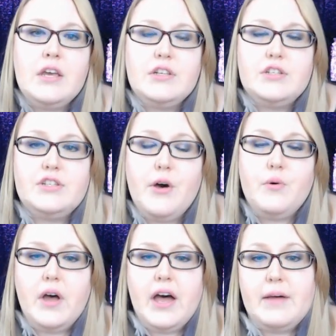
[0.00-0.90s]

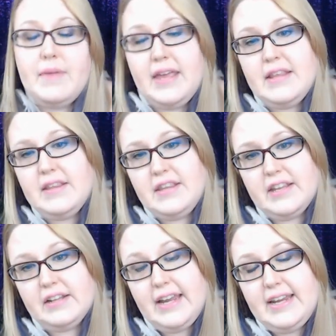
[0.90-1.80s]
So, um, in
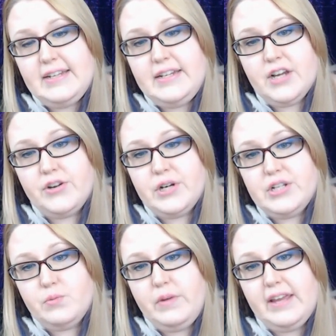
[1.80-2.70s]
the late
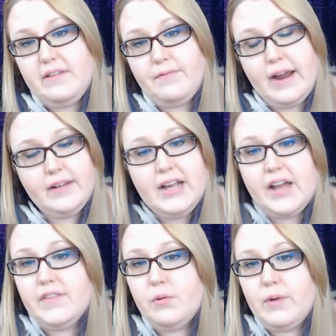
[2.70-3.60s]
1800s, we finally
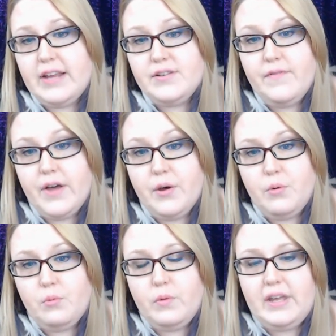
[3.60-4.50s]
got the right to
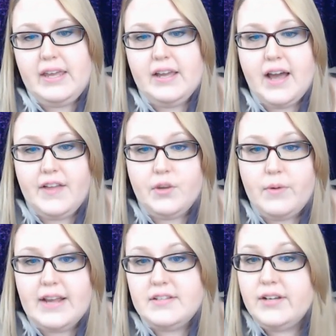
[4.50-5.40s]
vote. We got the
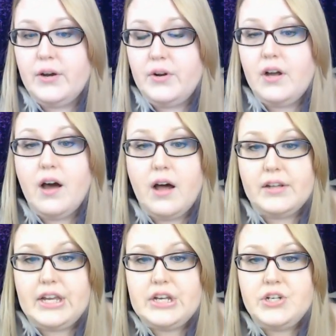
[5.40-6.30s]
right to go to
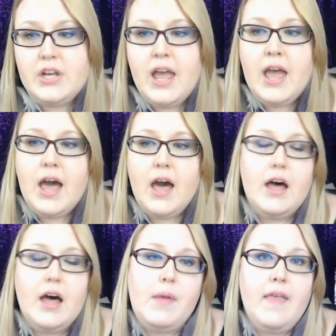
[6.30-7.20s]
college.
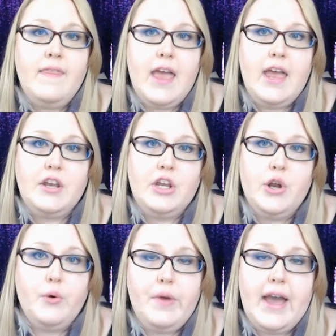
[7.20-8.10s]
Um, and then, you
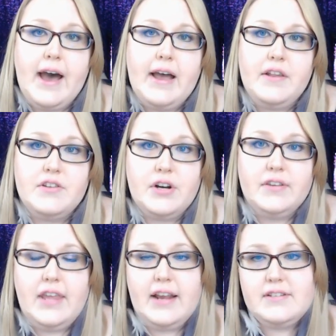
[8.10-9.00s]
know, we had
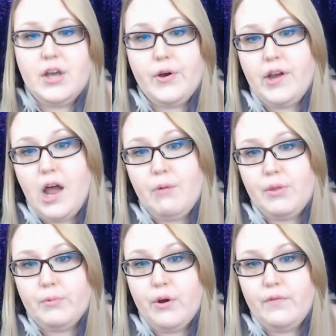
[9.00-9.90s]
certain things going on
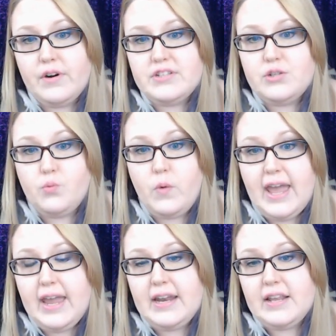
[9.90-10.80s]
with Roe versus
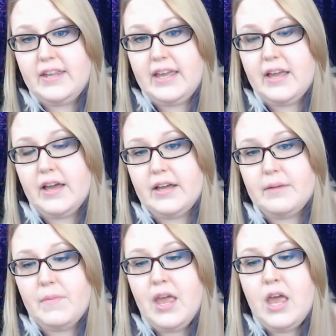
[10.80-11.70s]
Wade, and the
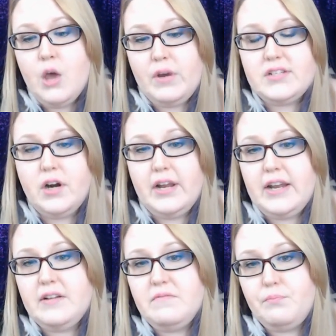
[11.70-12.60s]
um, we
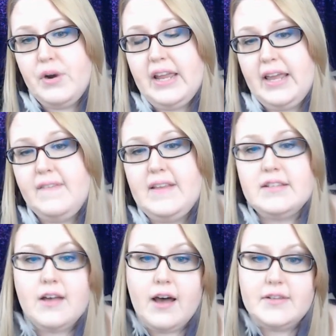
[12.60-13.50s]
started bringing in
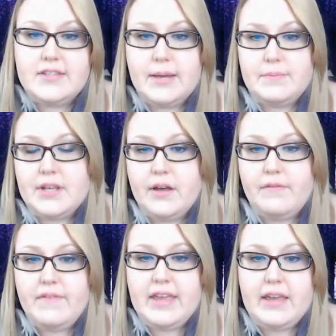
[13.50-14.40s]
these concepts
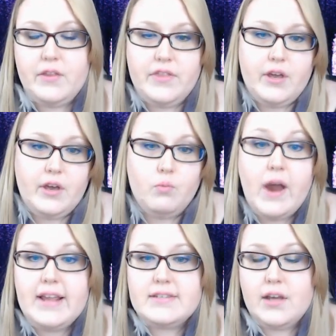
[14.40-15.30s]
of the the
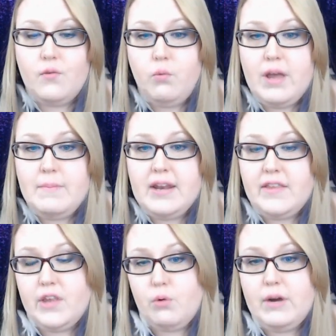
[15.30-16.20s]
rights of women
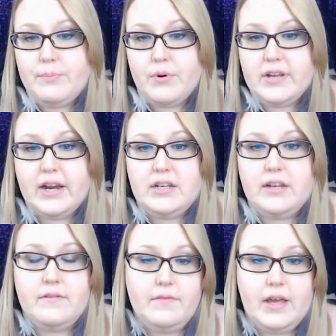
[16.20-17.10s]
and their
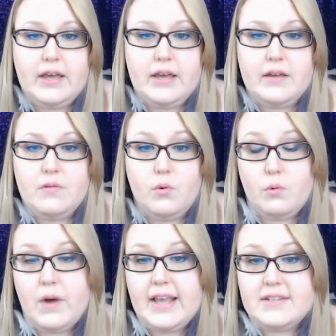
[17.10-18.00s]
reproductive uh,
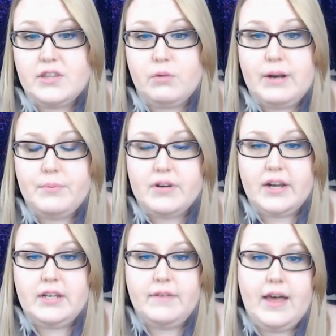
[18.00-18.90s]
rights, the
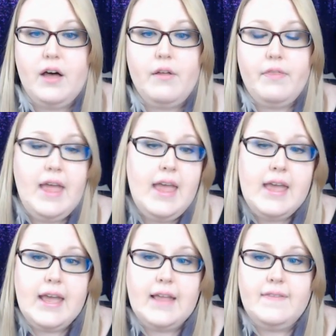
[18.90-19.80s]
reproductive health,
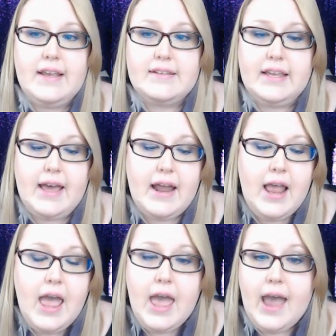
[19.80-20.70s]
and things like that.
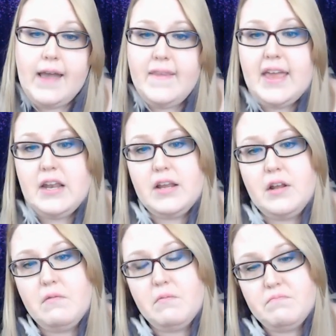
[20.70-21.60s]
And then
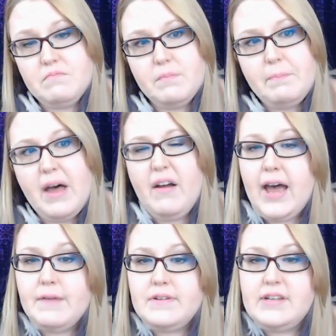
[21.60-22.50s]
about
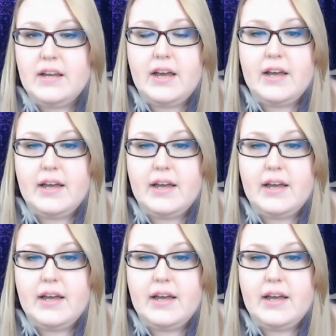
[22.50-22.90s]
half a uh,